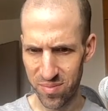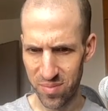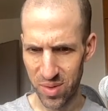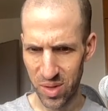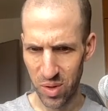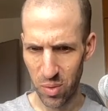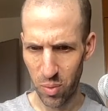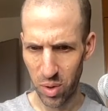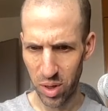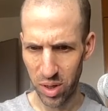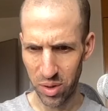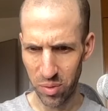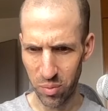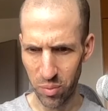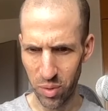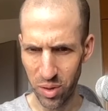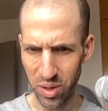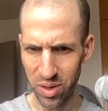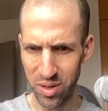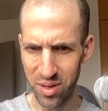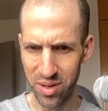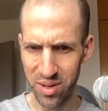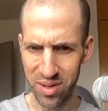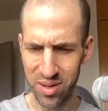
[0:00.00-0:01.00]
Wally
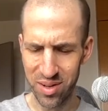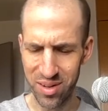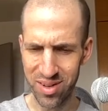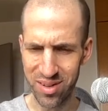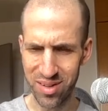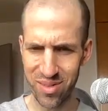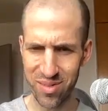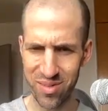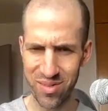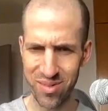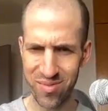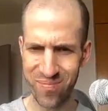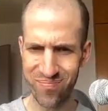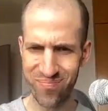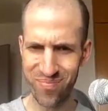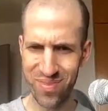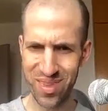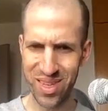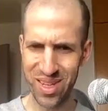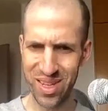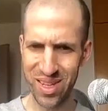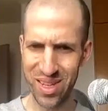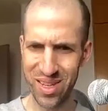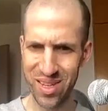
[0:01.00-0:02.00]
Wood. Oh,
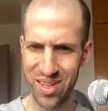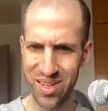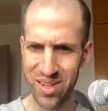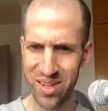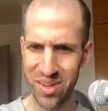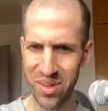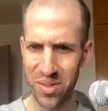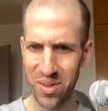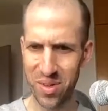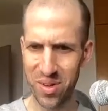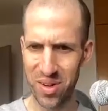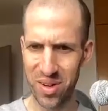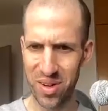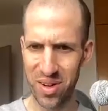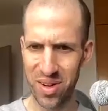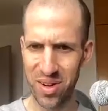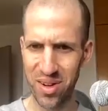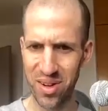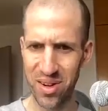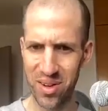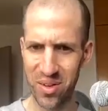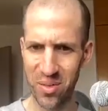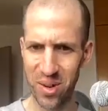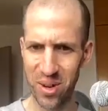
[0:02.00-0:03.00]
another
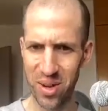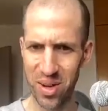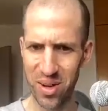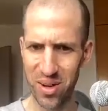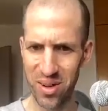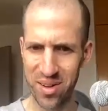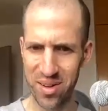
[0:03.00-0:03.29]
great